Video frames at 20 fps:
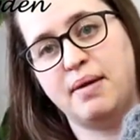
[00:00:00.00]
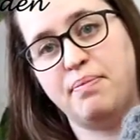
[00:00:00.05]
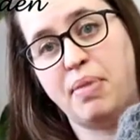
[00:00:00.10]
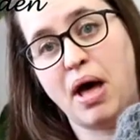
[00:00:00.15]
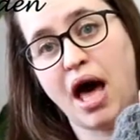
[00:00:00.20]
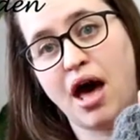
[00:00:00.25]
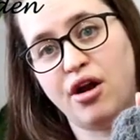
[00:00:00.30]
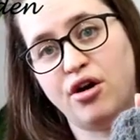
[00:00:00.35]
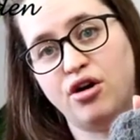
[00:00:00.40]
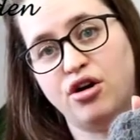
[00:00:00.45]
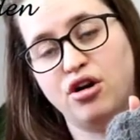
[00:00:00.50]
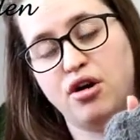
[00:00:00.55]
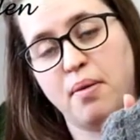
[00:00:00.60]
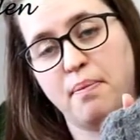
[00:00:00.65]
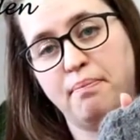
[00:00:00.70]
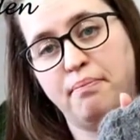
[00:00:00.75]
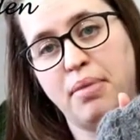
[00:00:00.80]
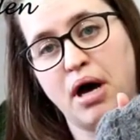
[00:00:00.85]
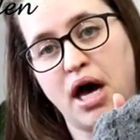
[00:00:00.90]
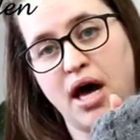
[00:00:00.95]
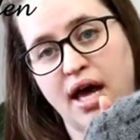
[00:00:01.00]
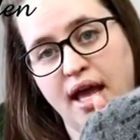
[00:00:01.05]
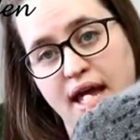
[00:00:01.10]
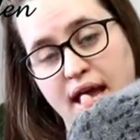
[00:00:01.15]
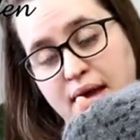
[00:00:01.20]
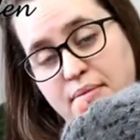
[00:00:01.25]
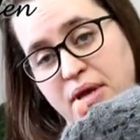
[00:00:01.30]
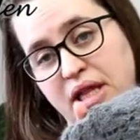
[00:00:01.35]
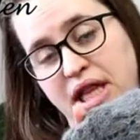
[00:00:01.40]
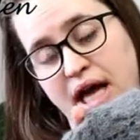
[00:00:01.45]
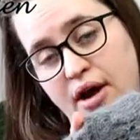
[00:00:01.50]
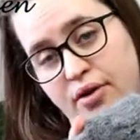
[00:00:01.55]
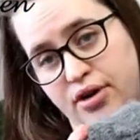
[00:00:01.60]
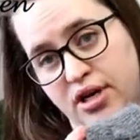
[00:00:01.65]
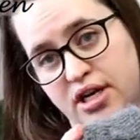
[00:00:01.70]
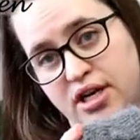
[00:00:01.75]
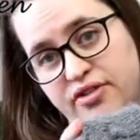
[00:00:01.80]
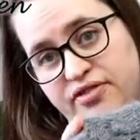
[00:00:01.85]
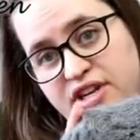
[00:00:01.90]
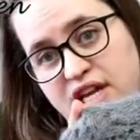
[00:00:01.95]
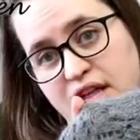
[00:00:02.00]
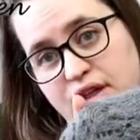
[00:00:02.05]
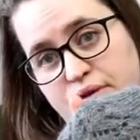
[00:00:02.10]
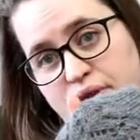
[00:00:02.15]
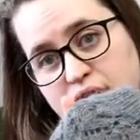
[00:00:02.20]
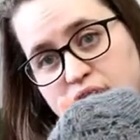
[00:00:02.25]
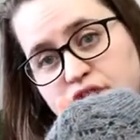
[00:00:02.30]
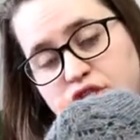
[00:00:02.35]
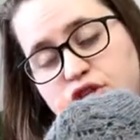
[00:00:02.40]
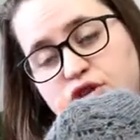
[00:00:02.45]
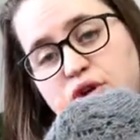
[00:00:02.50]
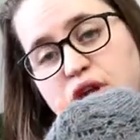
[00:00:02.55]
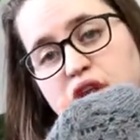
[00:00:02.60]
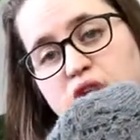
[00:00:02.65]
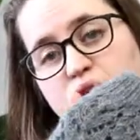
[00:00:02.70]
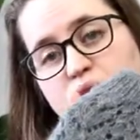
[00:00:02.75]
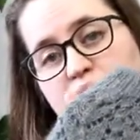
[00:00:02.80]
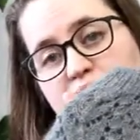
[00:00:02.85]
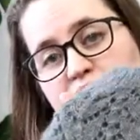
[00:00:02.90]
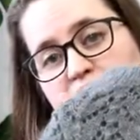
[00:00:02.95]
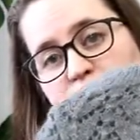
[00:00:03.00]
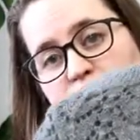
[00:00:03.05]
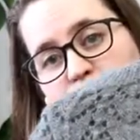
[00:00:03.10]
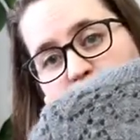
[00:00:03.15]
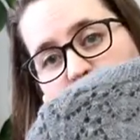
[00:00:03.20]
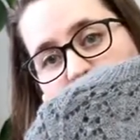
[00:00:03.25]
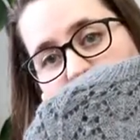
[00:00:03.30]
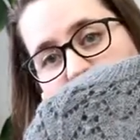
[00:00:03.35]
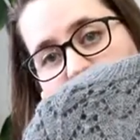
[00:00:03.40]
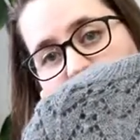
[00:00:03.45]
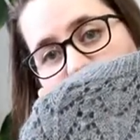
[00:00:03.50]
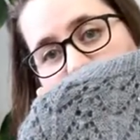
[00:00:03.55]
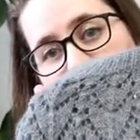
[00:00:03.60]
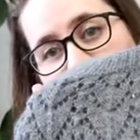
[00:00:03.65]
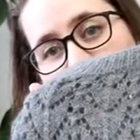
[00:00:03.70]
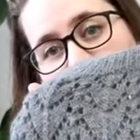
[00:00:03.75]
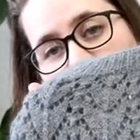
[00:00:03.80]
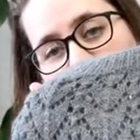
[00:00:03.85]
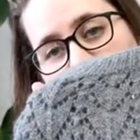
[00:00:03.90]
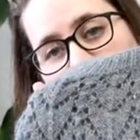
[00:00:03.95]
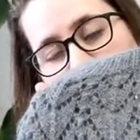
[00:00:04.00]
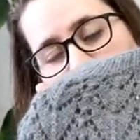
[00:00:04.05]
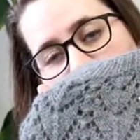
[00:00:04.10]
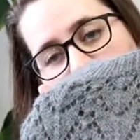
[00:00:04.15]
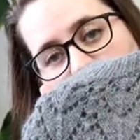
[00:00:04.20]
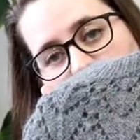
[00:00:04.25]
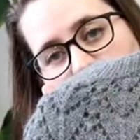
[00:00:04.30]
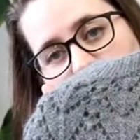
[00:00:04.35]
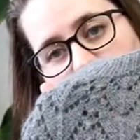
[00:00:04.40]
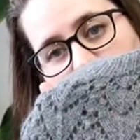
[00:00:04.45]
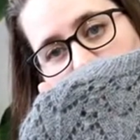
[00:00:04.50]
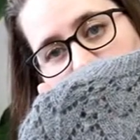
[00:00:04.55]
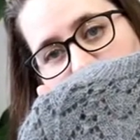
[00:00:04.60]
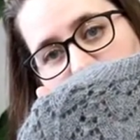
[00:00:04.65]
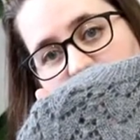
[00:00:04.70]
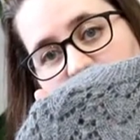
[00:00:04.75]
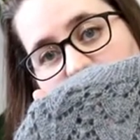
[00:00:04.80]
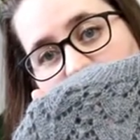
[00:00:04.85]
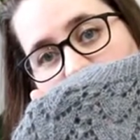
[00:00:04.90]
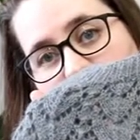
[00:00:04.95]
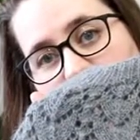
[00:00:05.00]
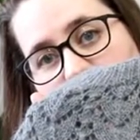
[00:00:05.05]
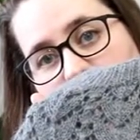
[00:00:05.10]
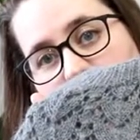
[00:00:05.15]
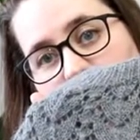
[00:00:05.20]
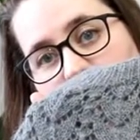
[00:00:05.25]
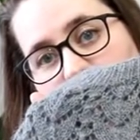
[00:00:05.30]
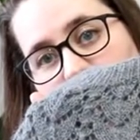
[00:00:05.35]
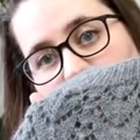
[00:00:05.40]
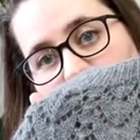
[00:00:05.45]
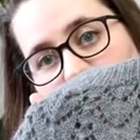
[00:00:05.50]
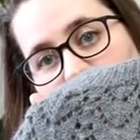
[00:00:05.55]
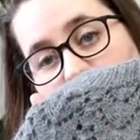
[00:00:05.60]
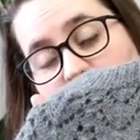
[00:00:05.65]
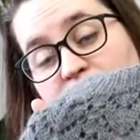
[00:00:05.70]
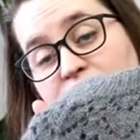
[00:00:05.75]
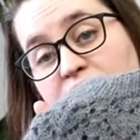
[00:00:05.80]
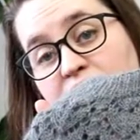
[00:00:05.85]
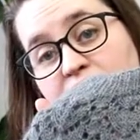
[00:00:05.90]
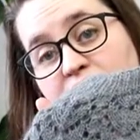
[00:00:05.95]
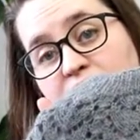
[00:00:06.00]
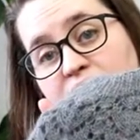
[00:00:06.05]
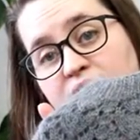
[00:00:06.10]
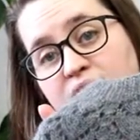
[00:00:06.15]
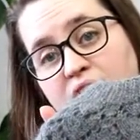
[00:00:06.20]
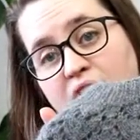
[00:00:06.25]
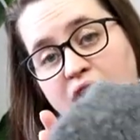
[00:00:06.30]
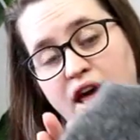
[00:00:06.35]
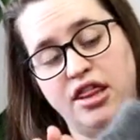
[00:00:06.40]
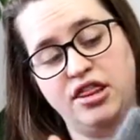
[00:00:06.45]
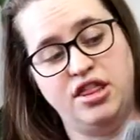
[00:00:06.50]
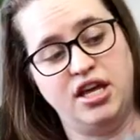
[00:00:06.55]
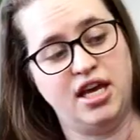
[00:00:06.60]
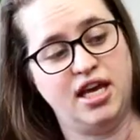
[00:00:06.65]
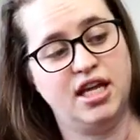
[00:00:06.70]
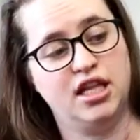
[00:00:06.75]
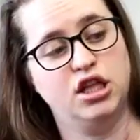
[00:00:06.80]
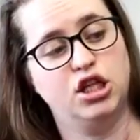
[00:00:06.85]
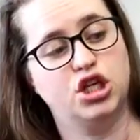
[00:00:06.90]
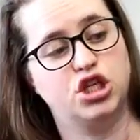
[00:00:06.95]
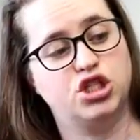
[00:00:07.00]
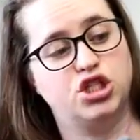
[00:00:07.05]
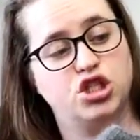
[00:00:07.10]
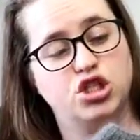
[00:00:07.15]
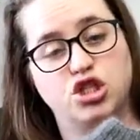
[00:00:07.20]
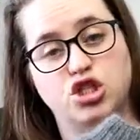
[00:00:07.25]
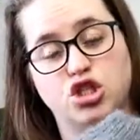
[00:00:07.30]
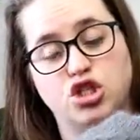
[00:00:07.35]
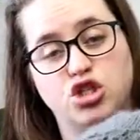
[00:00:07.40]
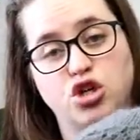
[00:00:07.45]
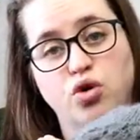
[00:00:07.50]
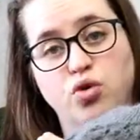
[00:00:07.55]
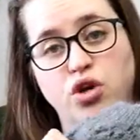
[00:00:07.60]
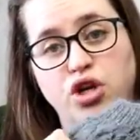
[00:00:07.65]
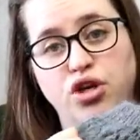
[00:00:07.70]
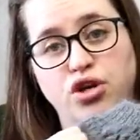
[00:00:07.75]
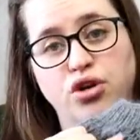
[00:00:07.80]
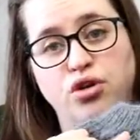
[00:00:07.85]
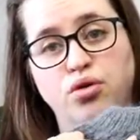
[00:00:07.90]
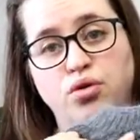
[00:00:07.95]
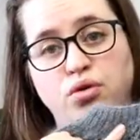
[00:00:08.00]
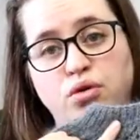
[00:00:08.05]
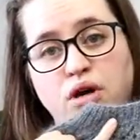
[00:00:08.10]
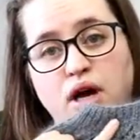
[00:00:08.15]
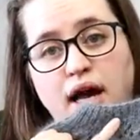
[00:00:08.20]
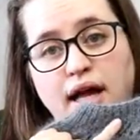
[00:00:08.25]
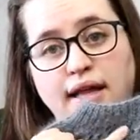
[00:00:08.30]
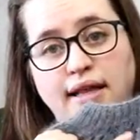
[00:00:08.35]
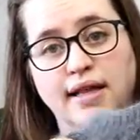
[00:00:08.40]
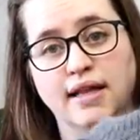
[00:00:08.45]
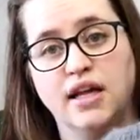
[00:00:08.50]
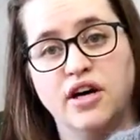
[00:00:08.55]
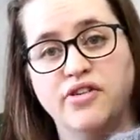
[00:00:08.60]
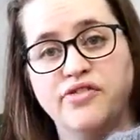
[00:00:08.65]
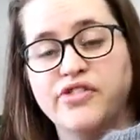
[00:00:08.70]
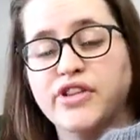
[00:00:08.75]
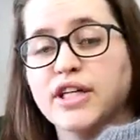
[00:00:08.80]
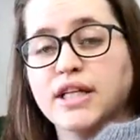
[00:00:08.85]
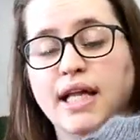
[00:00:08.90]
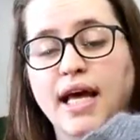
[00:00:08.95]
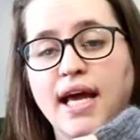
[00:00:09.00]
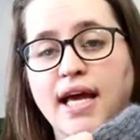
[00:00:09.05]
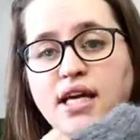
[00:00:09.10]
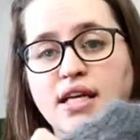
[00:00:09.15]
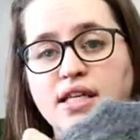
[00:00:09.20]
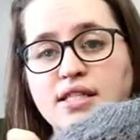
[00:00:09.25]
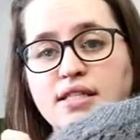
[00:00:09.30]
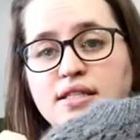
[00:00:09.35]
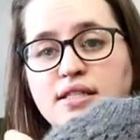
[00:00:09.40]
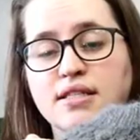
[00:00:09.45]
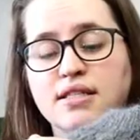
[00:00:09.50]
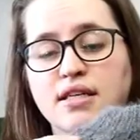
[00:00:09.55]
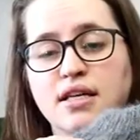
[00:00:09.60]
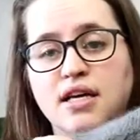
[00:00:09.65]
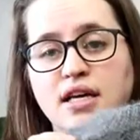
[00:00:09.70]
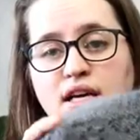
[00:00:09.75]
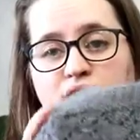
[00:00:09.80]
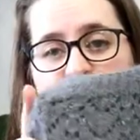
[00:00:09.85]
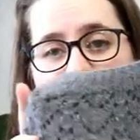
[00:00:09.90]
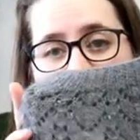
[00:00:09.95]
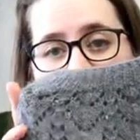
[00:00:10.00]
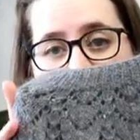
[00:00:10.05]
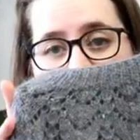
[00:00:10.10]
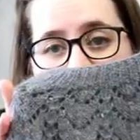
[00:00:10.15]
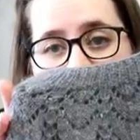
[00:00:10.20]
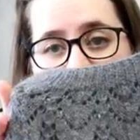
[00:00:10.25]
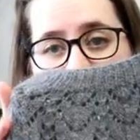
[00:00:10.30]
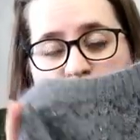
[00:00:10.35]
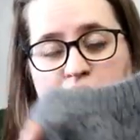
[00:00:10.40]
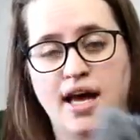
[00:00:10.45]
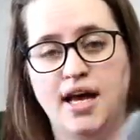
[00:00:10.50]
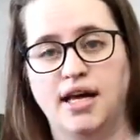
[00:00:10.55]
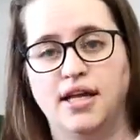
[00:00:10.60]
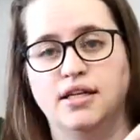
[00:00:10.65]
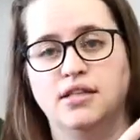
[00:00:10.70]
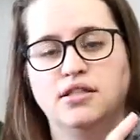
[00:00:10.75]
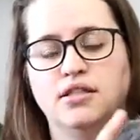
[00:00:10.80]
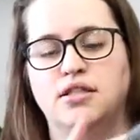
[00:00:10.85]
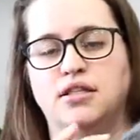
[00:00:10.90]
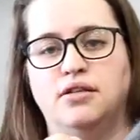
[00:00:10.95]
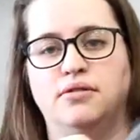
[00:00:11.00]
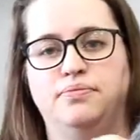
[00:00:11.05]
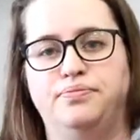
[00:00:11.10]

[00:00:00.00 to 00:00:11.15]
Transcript: a pattern by Amy Loudon of Taylor S Studio, another one. And I love it. I think it looks so cute. I love the lace, and